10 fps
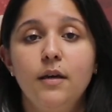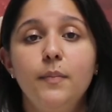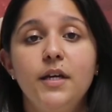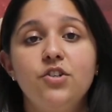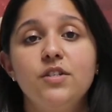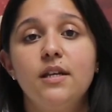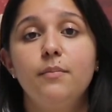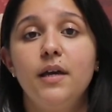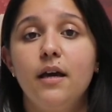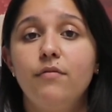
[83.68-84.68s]
patients that
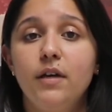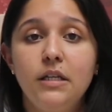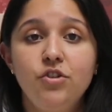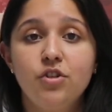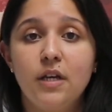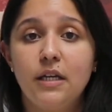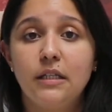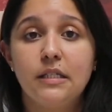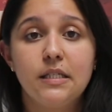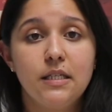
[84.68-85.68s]
may have any
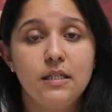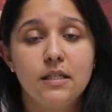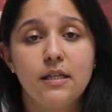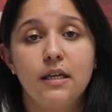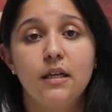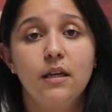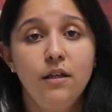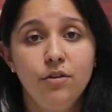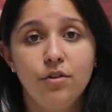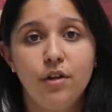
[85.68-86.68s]
genetic diseases that can
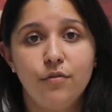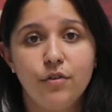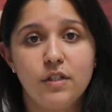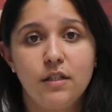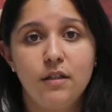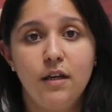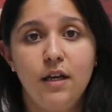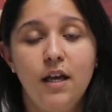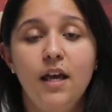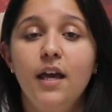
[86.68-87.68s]
hinder their
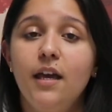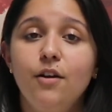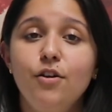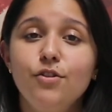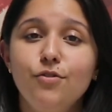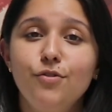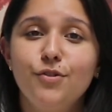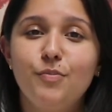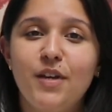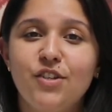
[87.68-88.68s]
fertility, and also
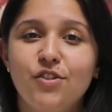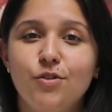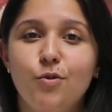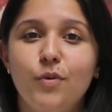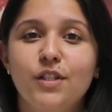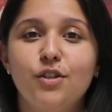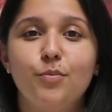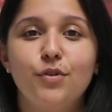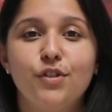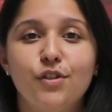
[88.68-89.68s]
those patients who want to
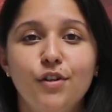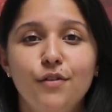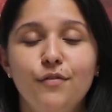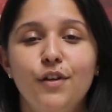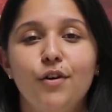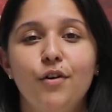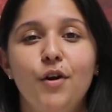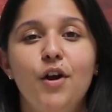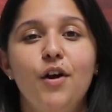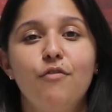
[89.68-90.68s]
preserve their
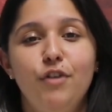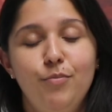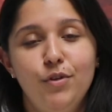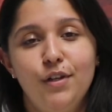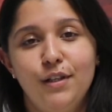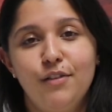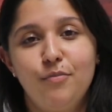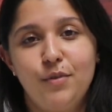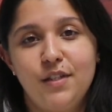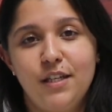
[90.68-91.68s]

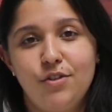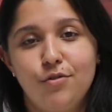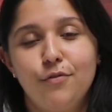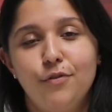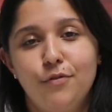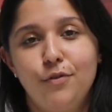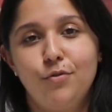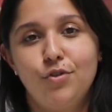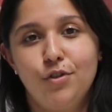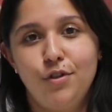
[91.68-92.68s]
reproductive potential for
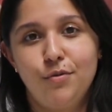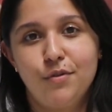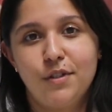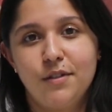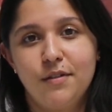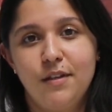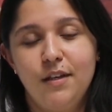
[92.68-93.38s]
future use.